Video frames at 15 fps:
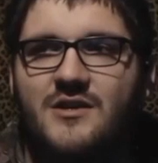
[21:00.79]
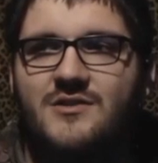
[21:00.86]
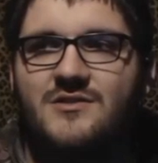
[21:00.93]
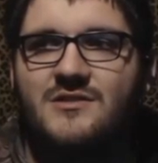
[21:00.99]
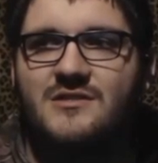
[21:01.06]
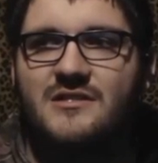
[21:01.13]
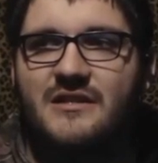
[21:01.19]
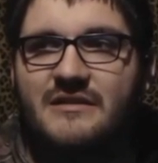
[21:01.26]

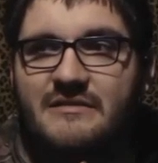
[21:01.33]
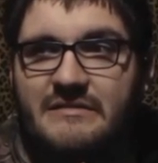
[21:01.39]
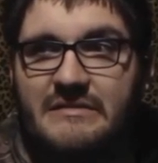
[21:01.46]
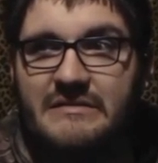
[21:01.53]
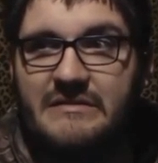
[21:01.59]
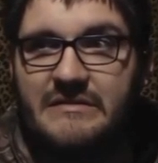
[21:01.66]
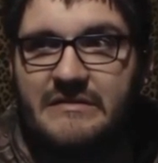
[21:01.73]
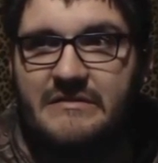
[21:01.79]
else, it's like,
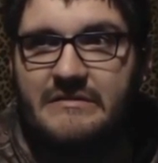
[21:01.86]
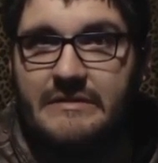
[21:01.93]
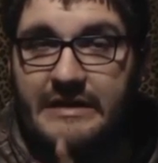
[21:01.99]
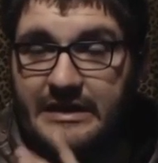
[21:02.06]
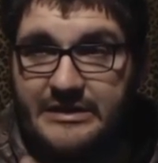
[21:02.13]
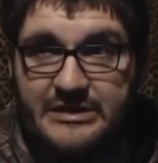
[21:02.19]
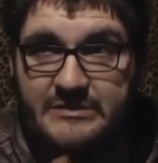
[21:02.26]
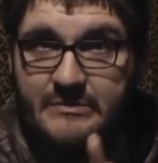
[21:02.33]
darn, we'll
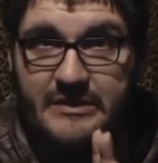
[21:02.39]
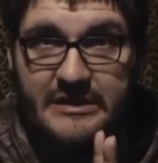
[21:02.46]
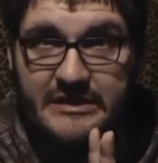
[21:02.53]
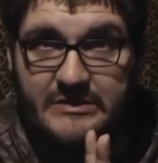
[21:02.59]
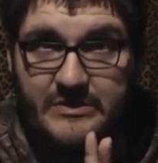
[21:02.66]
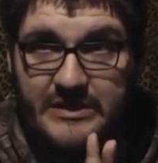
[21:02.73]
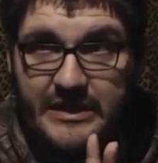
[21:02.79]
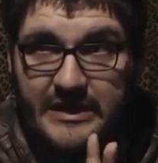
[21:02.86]
catch as many
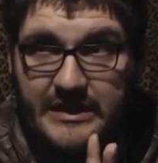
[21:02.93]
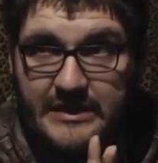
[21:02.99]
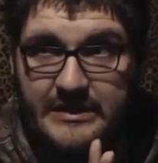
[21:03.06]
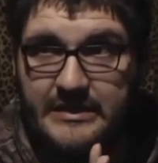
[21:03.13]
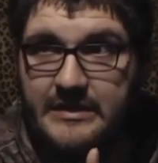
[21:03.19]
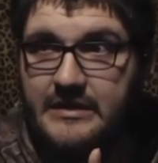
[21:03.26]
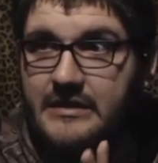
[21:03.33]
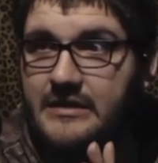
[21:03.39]
as we
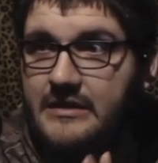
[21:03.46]
can.